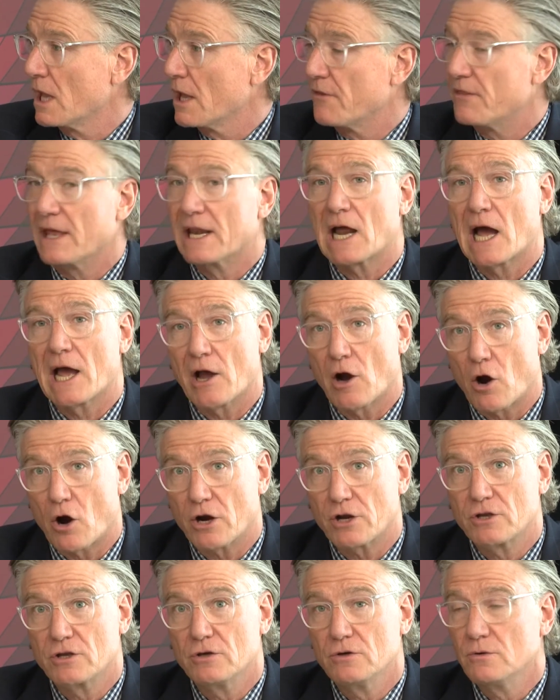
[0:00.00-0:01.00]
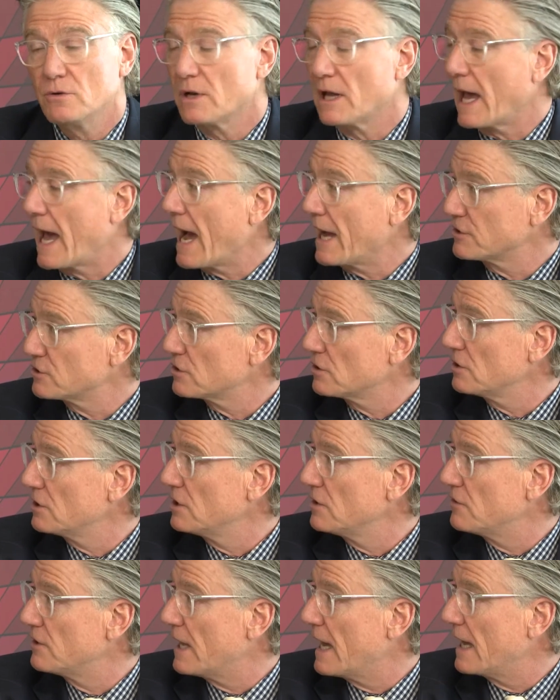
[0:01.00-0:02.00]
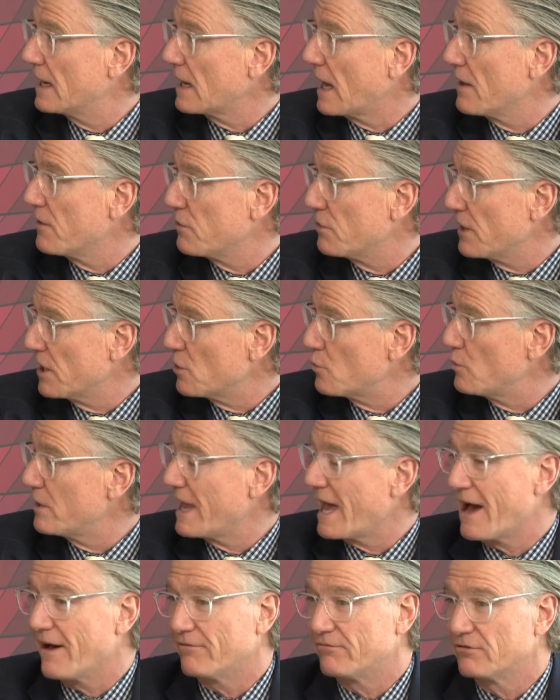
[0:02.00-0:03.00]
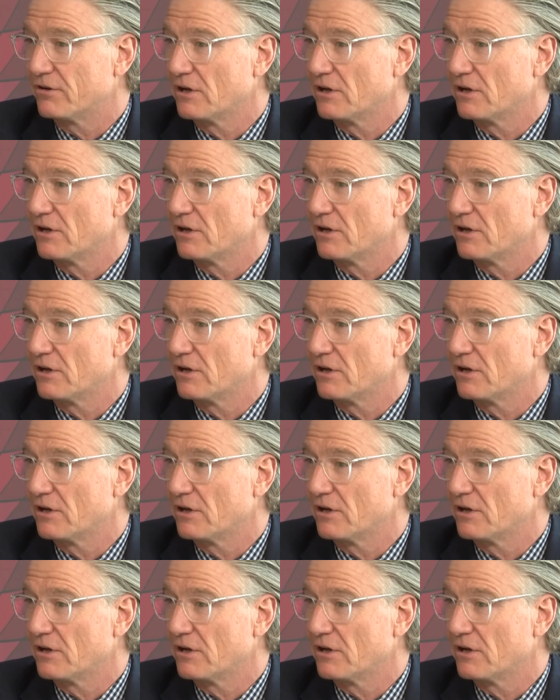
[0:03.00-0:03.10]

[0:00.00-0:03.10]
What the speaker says: Then I argued actually that I think we have,